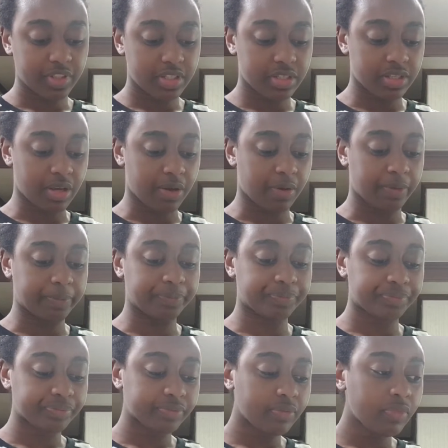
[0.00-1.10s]
So
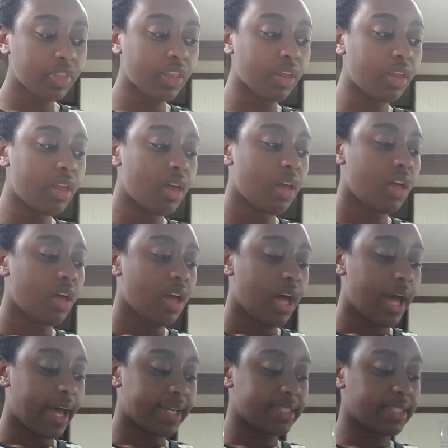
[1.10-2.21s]

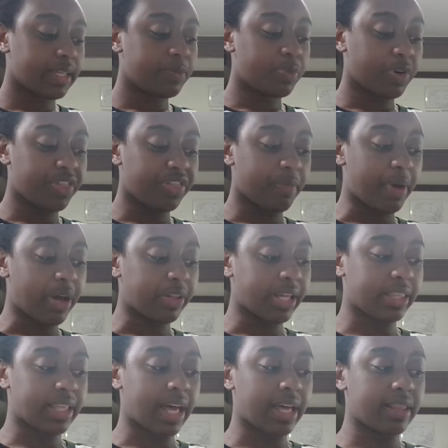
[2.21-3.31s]
I did print them out
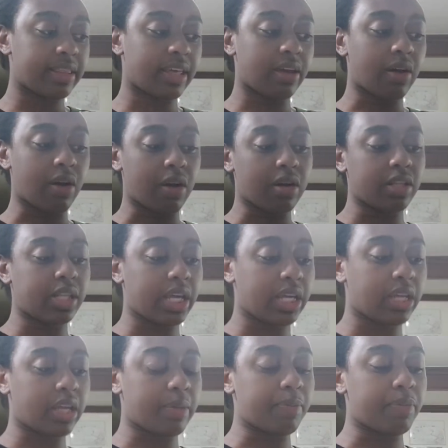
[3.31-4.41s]
like that. They are
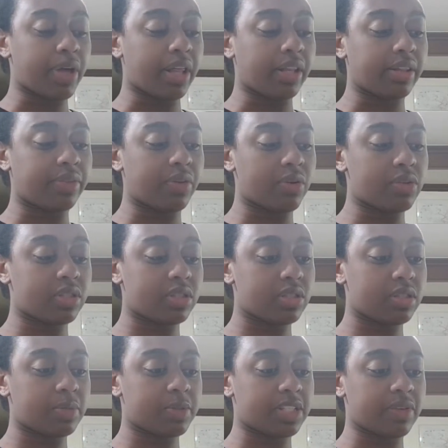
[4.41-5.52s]
like embell,
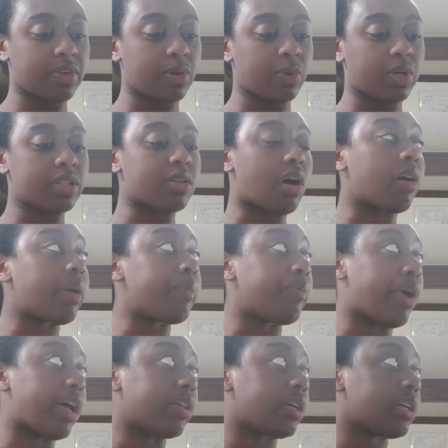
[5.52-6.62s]
those specific words are
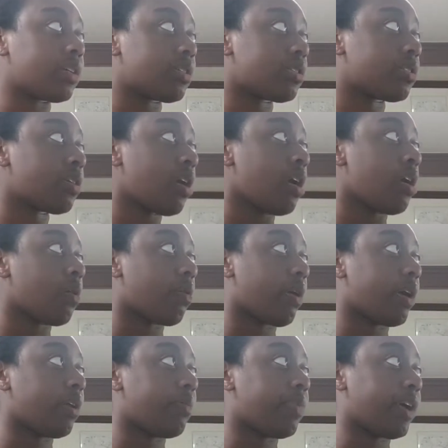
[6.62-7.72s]
embellished
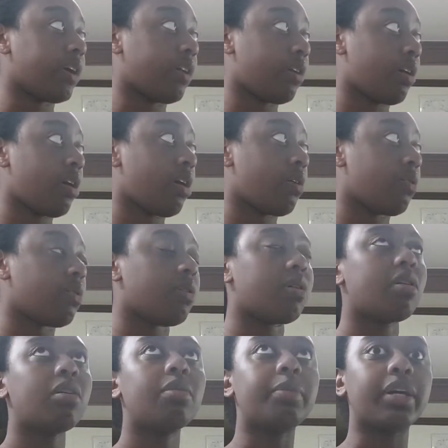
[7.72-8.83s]
quite a bit.
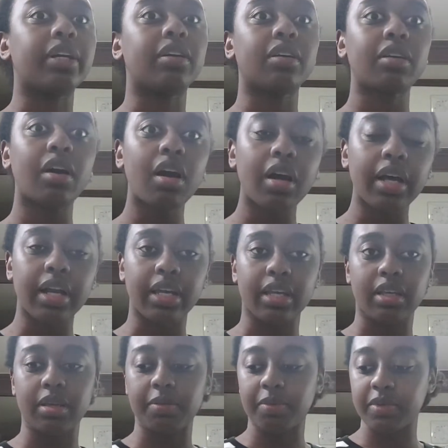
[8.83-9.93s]
Oh my God, I
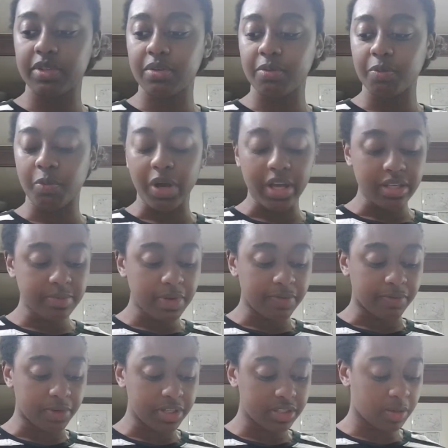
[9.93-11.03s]
keep, why does my
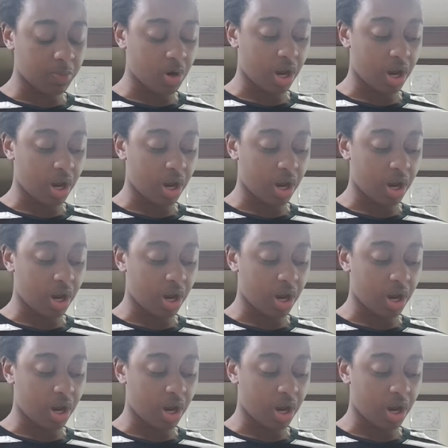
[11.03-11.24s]
voice keep